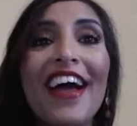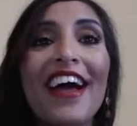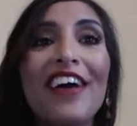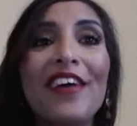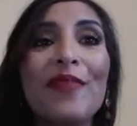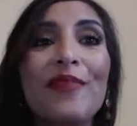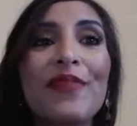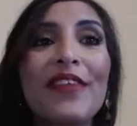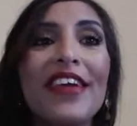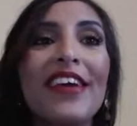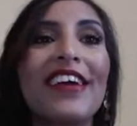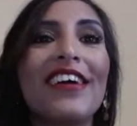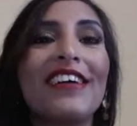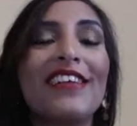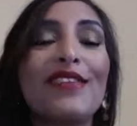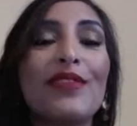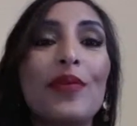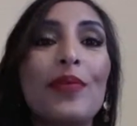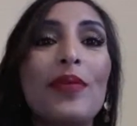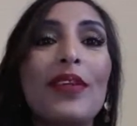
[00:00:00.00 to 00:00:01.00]
Yeah
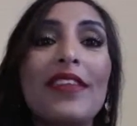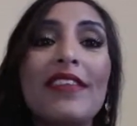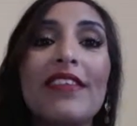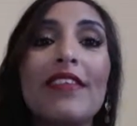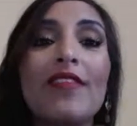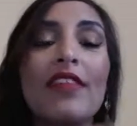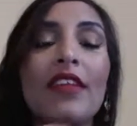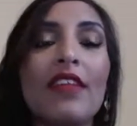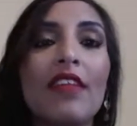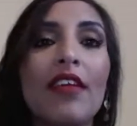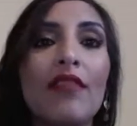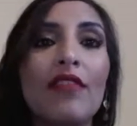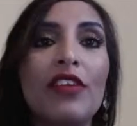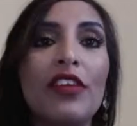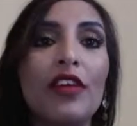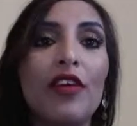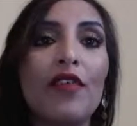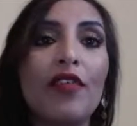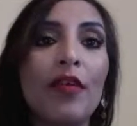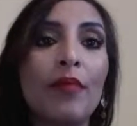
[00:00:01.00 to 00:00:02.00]
guys, so please give this a
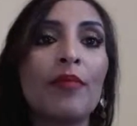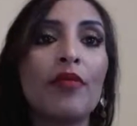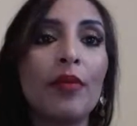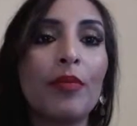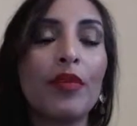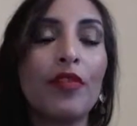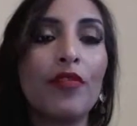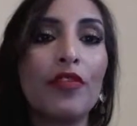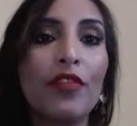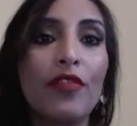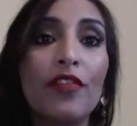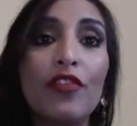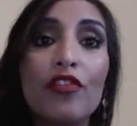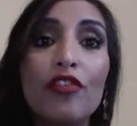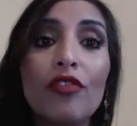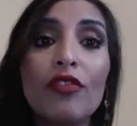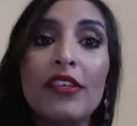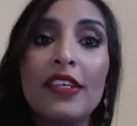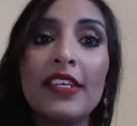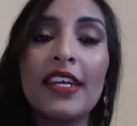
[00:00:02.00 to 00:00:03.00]
video a thumbs up if you've
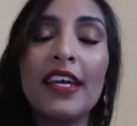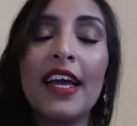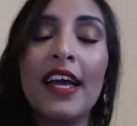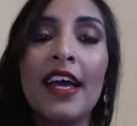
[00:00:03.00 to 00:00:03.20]
enjoyed it,